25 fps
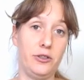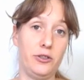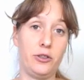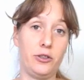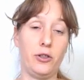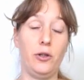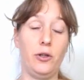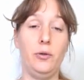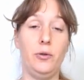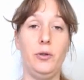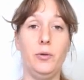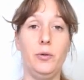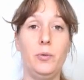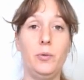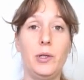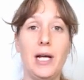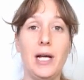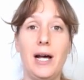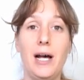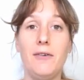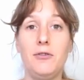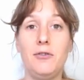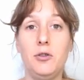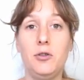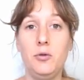So you would
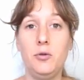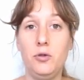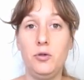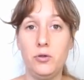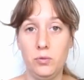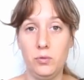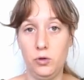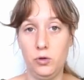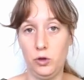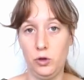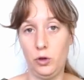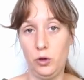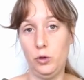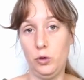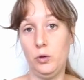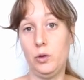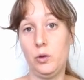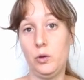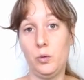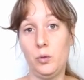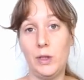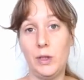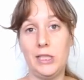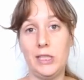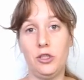have to
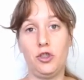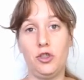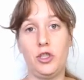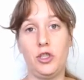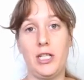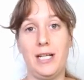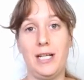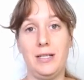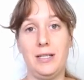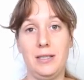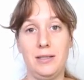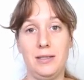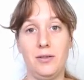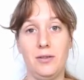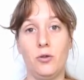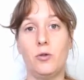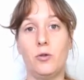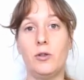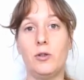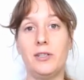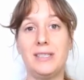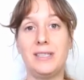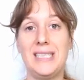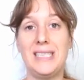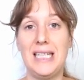choose which test
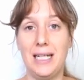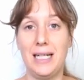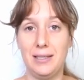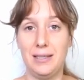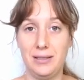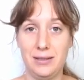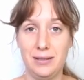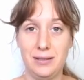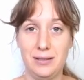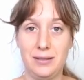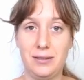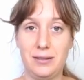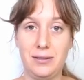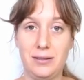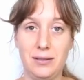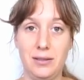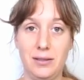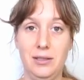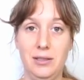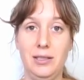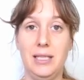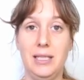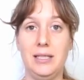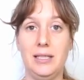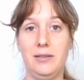or tests
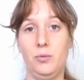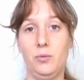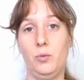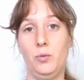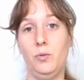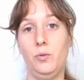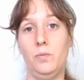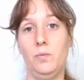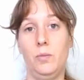that